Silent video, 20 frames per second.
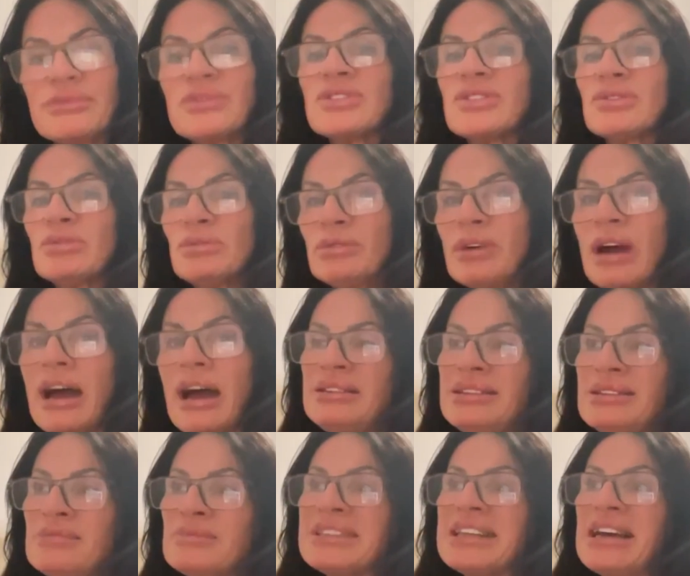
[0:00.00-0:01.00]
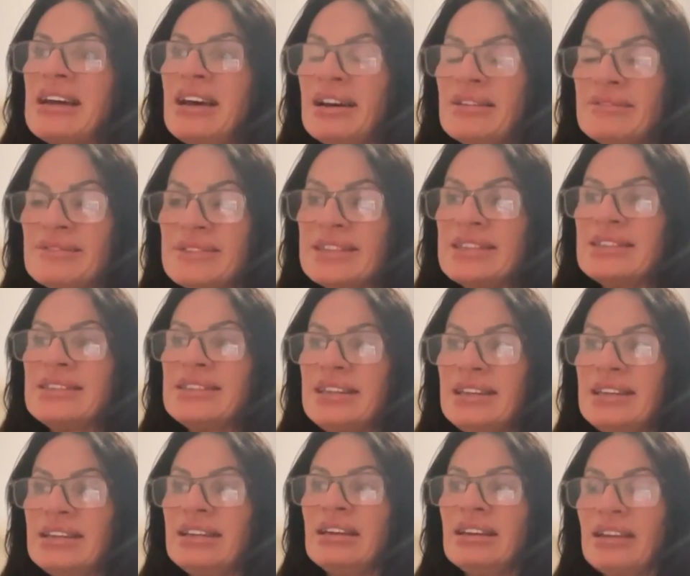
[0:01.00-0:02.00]
So mediums have to
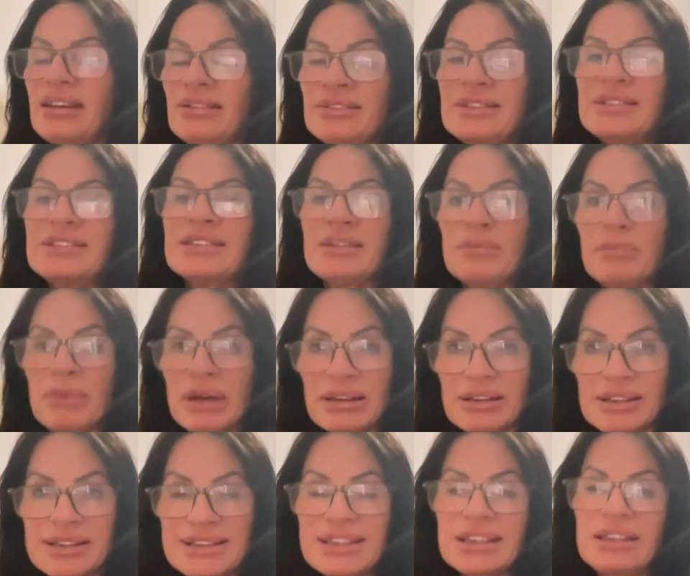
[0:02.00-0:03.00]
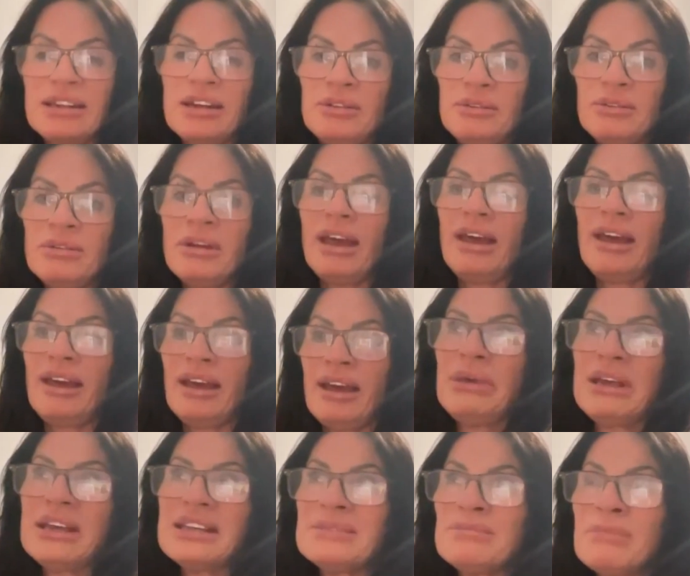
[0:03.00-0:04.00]
take accountability now,
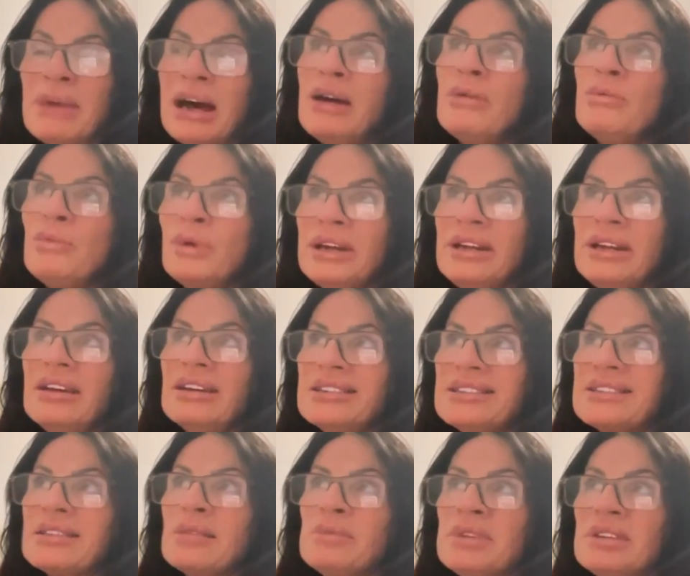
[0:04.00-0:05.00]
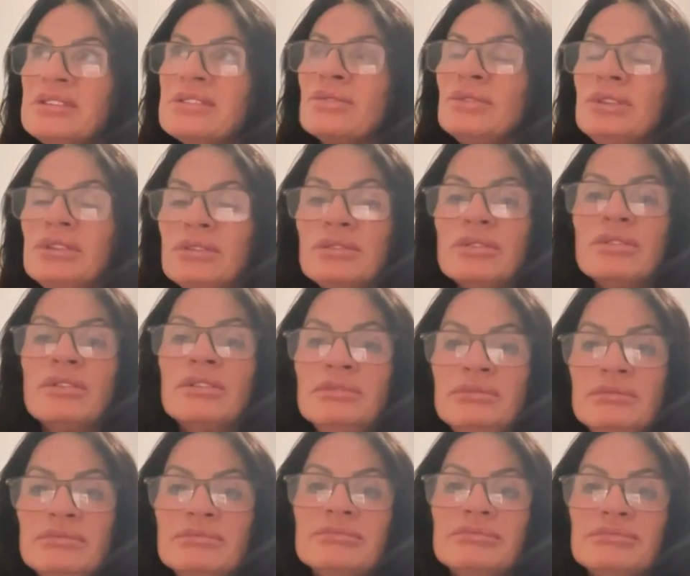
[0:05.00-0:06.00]
because my worry is something's going to go wrong.